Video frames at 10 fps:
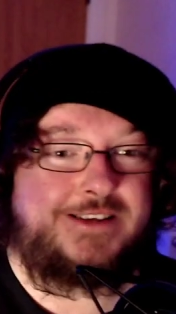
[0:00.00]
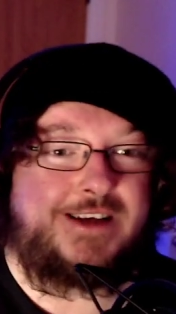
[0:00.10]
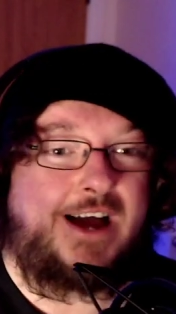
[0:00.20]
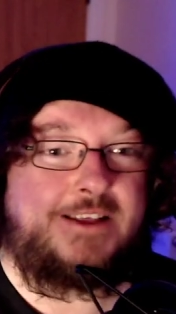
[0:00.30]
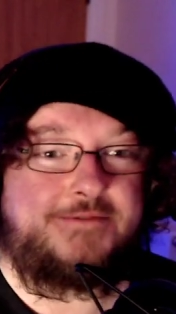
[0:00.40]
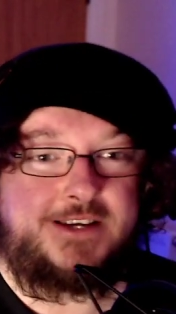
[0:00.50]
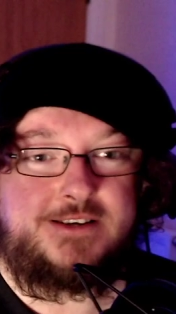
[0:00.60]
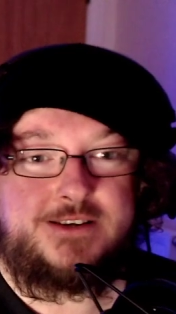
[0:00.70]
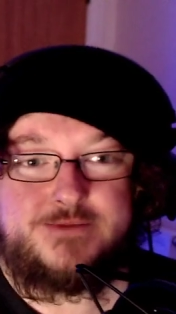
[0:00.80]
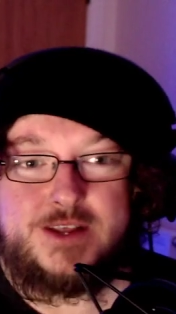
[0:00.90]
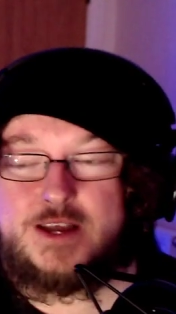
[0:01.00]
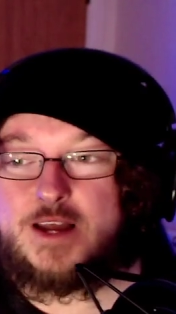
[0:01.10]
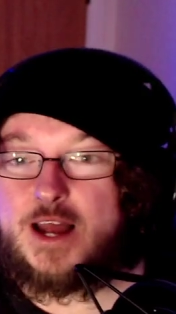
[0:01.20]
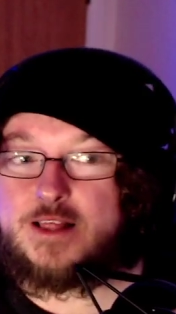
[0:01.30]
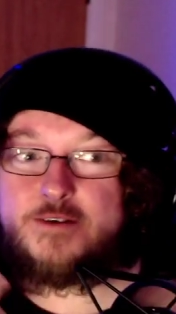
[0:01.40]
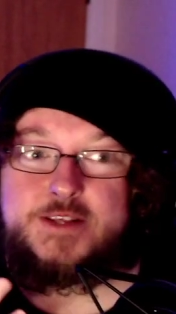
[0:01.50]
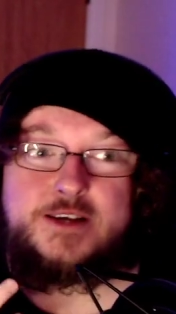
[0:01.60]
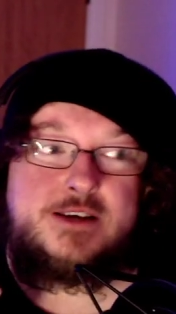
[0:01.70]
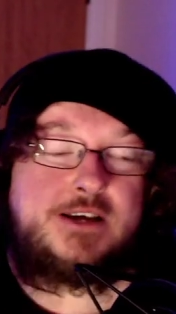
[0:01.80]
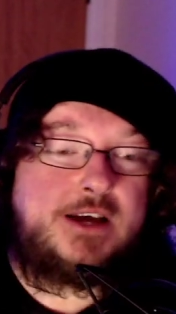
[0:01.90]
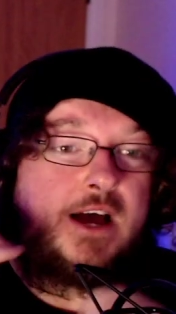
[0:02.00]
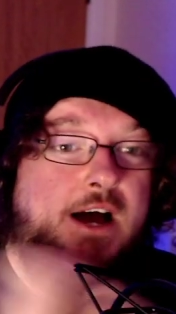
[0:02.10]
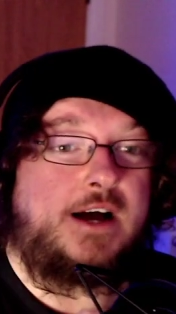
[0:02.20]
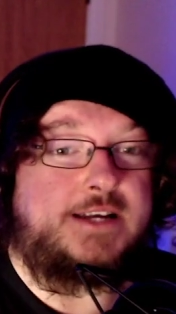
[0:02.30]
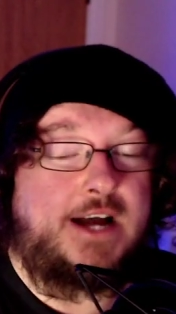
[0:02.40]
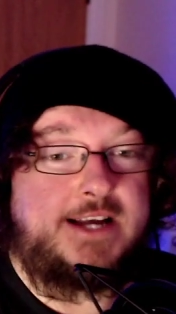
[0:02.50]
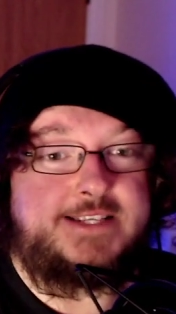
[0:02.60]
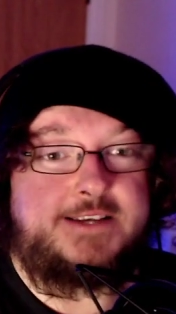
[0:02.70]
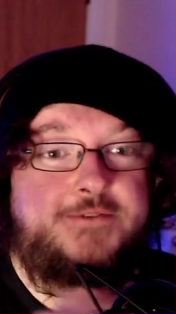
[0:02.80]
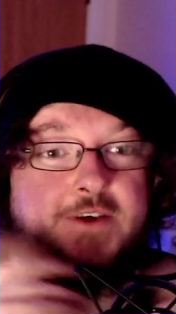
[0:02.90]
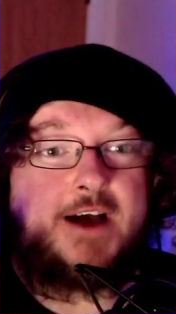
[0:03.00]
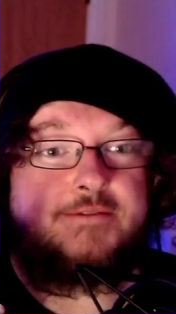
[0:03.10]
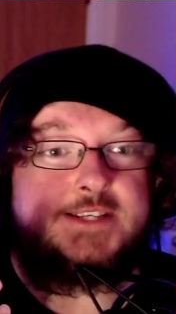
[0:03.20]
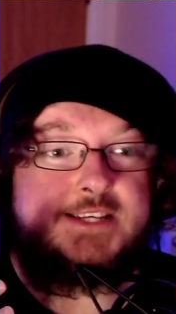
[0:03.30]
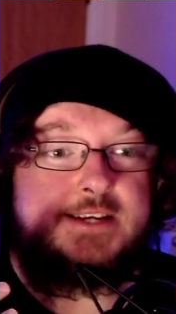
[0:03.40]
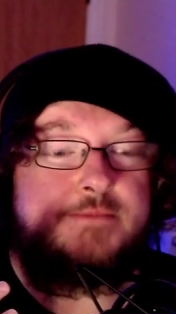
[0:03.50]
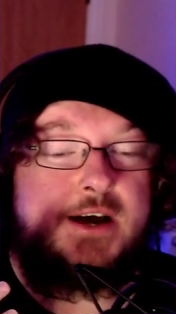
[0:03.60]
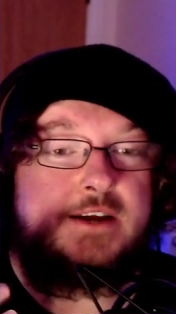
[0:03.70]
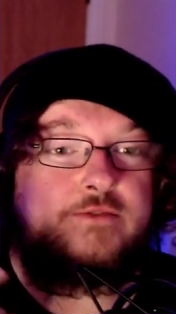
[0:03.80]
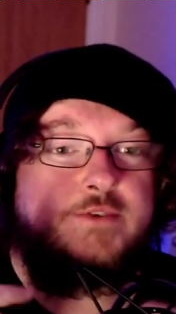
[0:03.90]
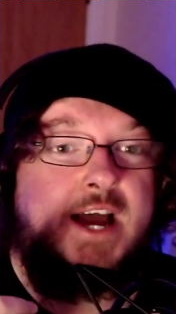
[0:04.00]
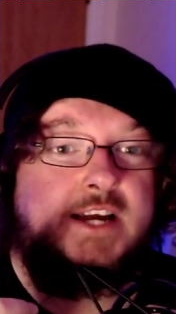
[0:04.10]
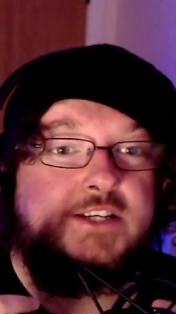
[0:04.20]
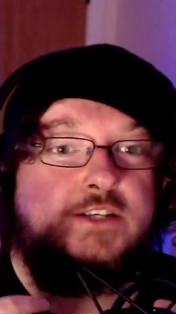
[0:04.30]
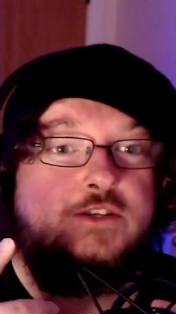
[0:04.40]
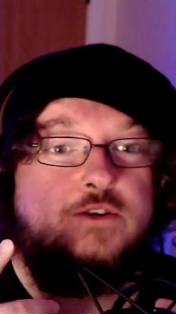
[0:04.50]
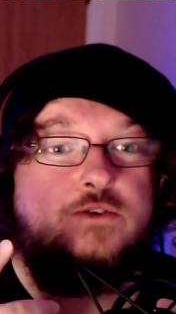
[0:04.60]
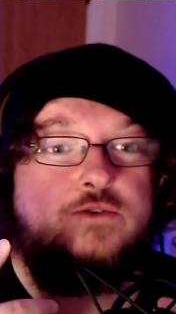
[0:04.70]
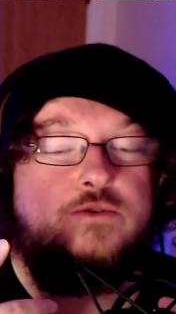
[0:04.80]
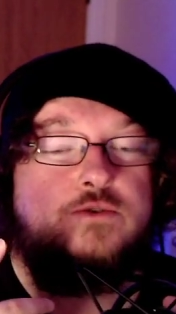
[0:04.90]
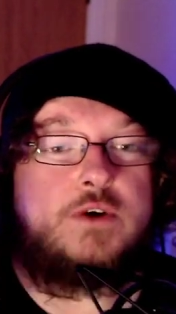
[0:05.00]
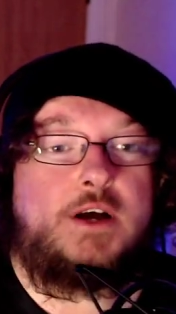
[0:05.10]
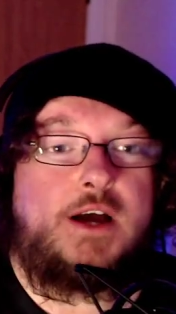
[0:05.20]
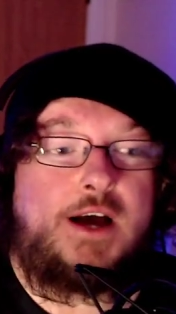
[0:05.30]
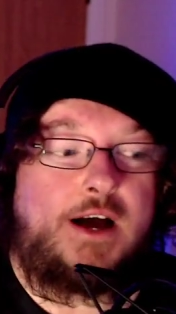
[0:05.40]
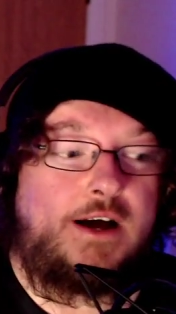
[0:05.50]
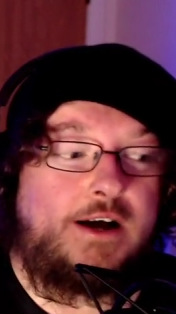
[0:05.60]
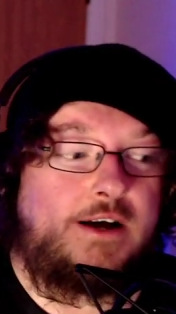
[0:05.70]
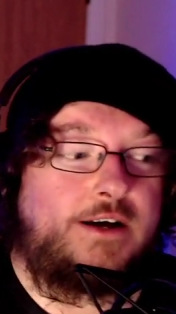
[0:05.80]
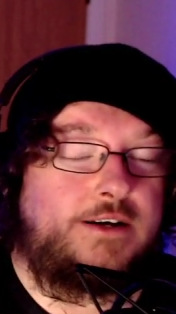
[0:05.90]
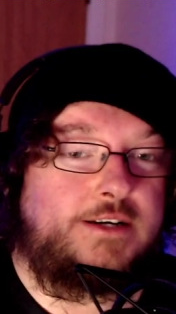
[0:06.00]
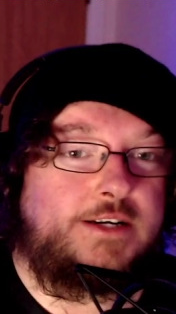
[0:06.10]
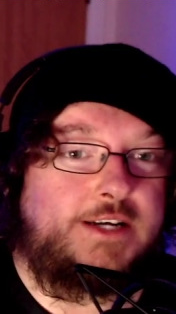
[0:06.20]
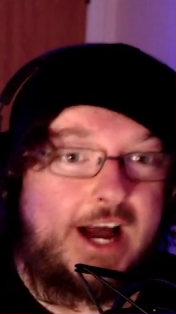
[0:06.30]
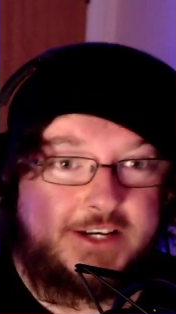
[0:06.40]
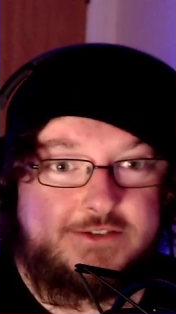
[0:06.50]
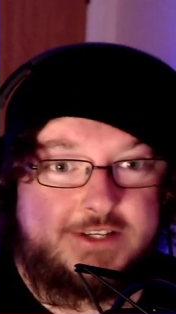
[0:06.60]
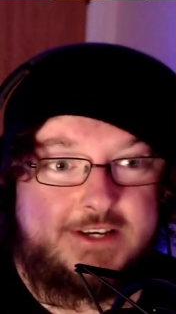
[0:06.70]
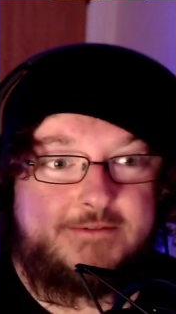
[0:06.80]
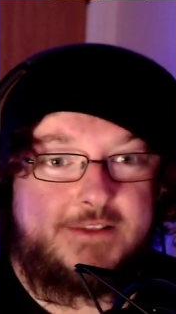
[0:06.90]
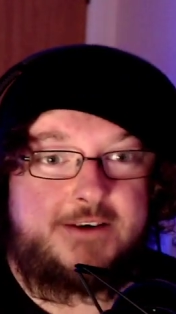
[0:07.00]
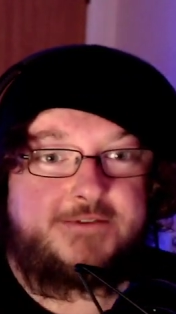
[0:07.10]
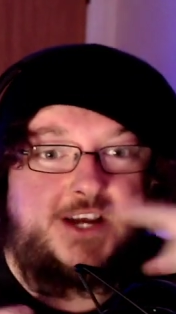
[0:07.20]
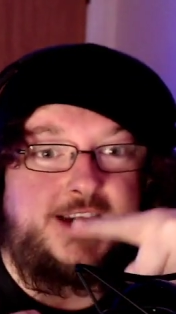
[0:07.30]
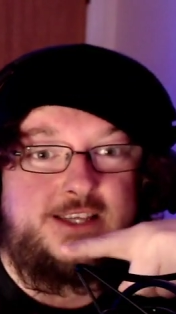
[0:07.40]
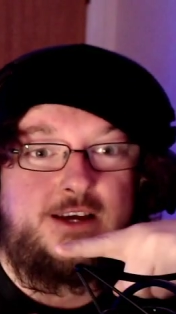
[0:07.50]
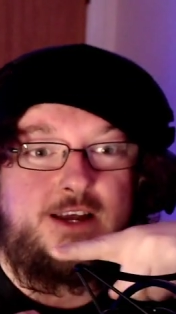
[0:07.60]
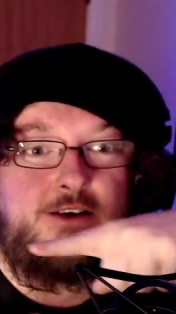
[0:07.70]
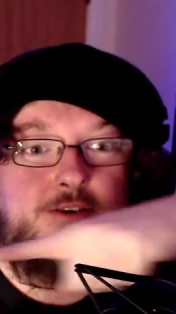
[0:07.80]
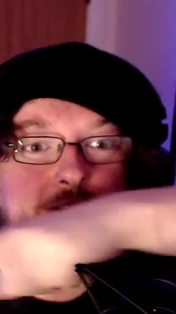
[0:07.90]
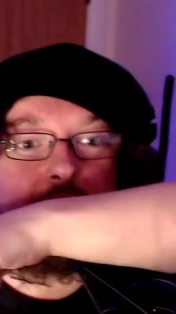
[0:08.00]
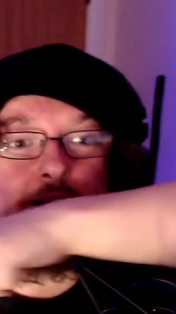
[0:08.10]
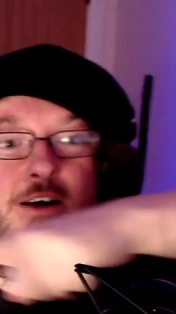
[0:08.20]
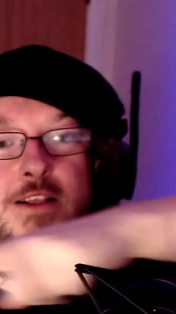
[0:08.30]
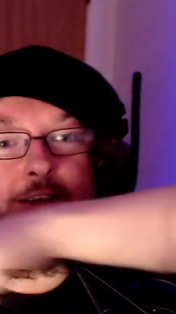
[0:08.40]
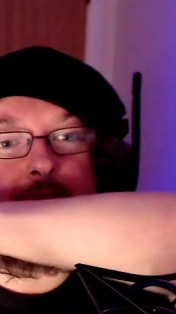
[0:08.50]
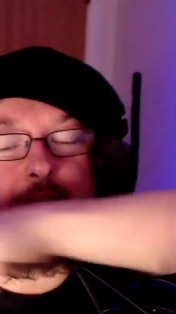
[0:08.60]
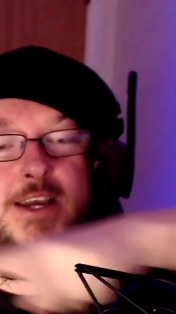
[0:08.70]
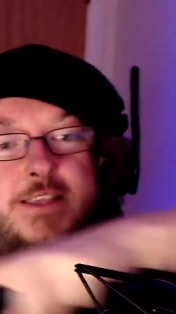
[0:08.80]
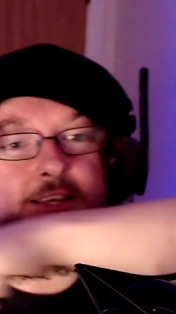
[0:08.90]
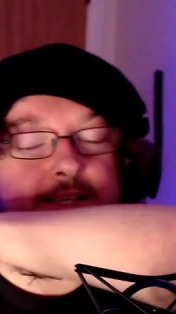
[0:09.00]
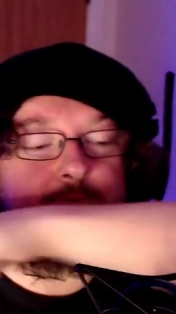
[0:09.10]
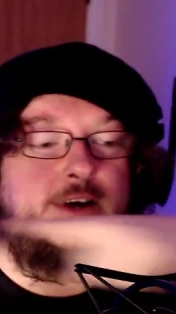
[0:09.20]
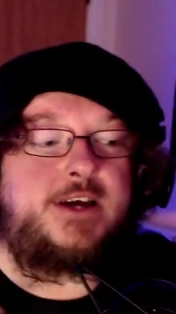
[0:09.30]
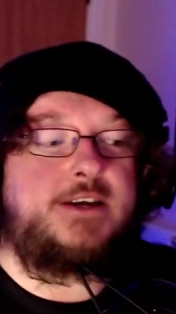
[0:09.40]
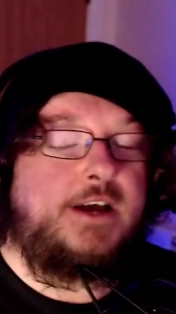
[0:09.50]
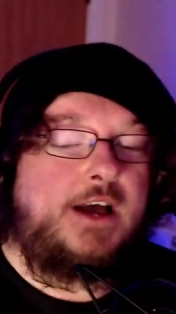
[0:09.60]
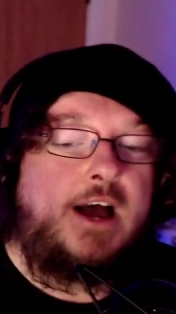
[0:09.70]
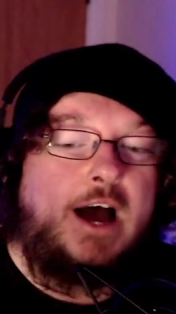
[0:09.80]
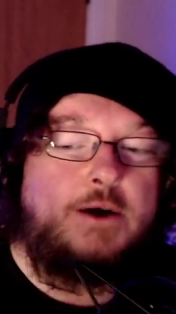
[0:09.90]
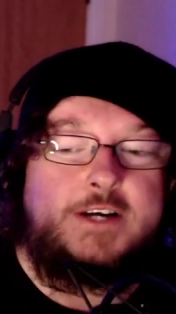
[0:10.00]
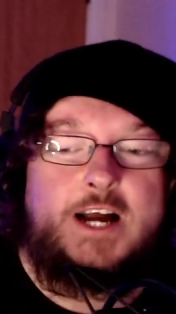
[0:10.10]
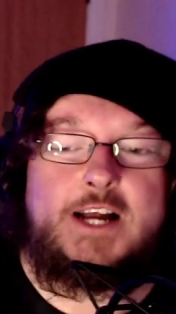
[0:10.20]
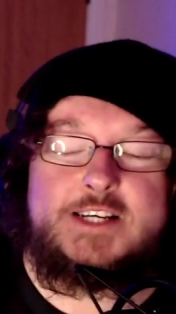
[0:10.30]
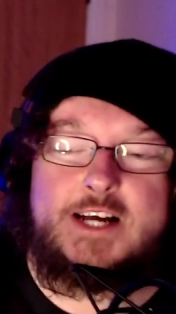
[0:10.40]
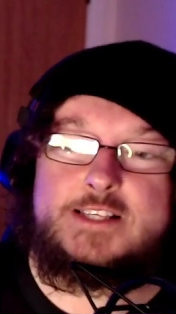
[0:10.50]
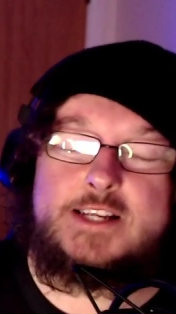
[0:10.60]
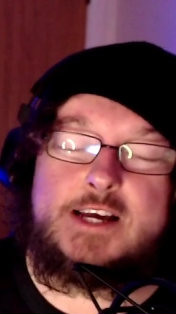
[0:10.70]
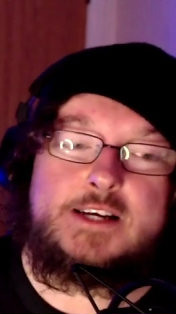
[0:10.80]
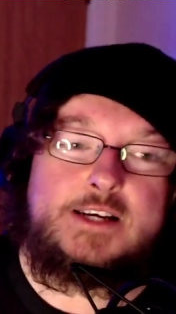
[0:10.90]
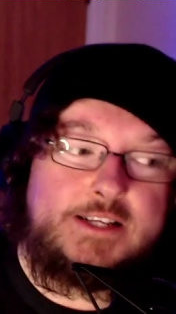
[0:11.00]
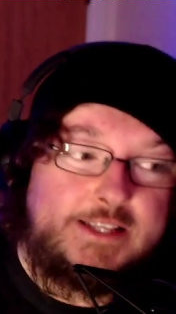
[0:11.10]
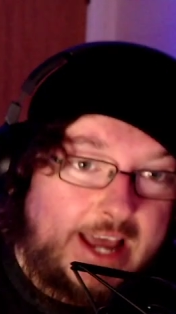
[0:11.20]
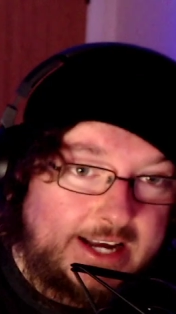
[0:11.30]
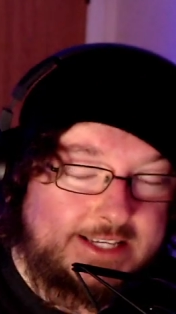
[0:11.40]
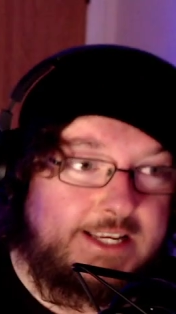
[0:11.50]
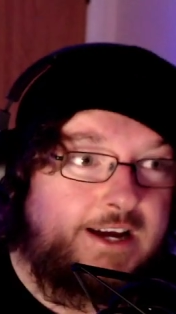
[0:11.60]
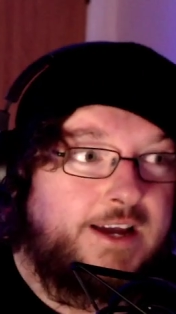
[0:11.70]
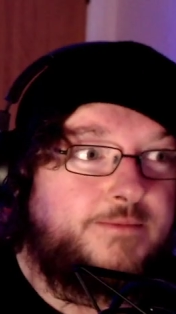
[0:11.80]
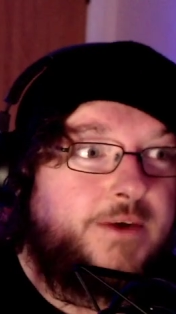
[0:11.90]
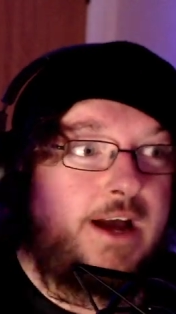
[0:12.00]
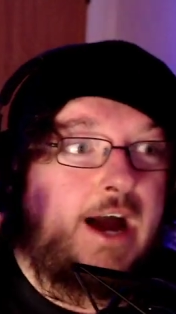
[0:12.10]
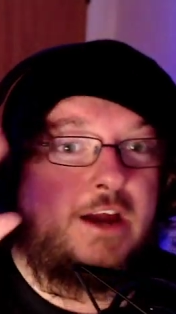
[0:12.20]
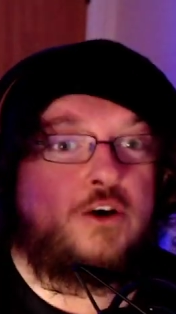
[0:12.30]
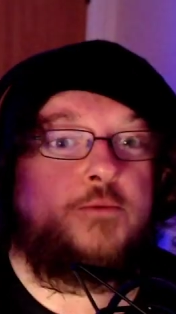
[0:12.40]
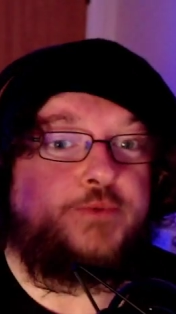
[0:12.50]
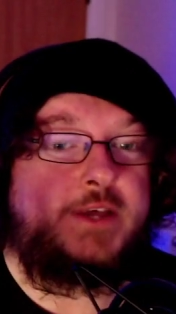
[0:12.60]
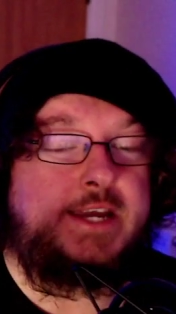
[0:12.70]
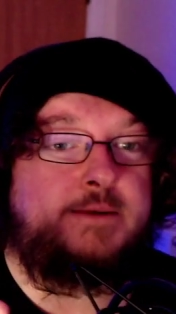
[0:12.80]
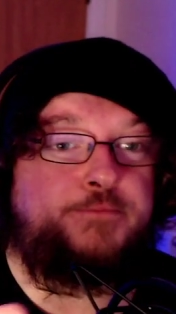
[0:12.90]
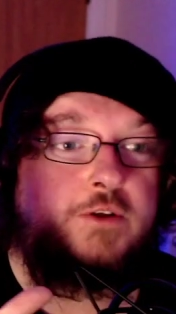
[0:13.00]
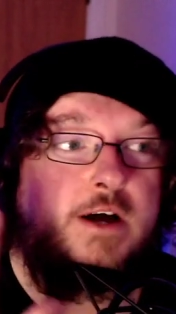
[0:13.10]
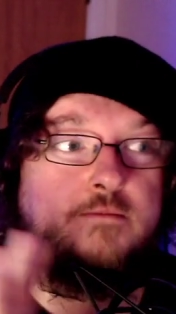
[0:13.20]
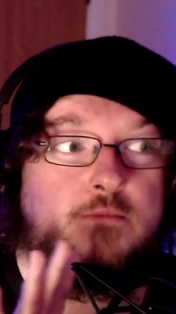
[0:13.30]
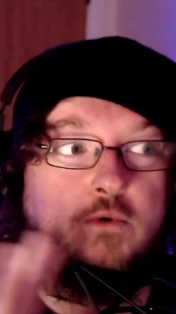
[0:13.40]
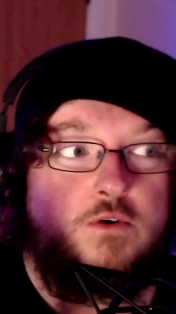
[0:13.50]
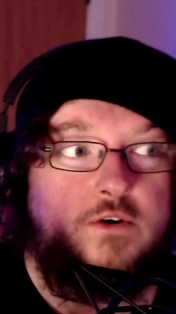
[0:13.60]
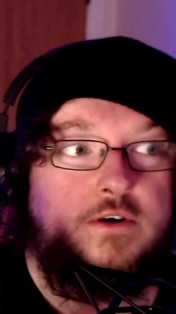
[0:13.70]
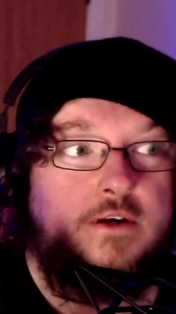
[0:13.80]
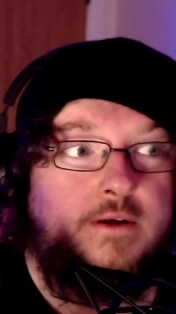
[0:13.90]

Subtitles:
I loved it. I loved it. Guys, if you haven't seen my reaction to Casualty of Love, check that out. I'll leave a link this way. I will catch you guys in the next time. I hope they put out more